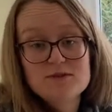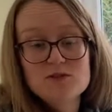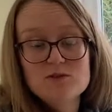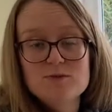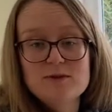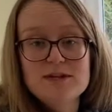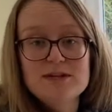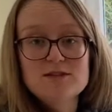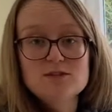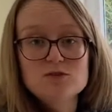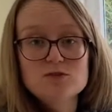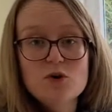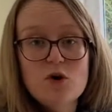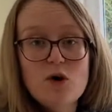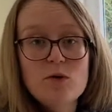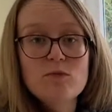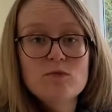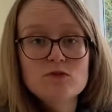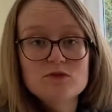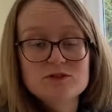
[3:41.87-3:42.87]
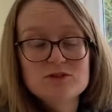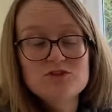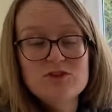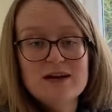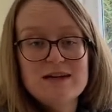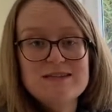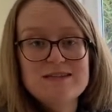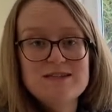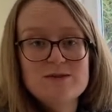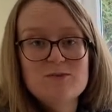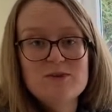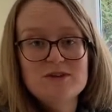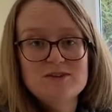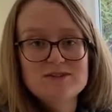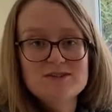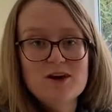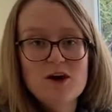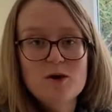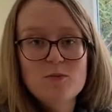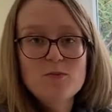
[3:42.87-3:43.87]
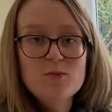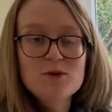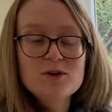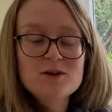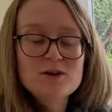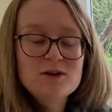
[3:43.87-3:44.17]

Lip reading: So we need a lot more stress to build up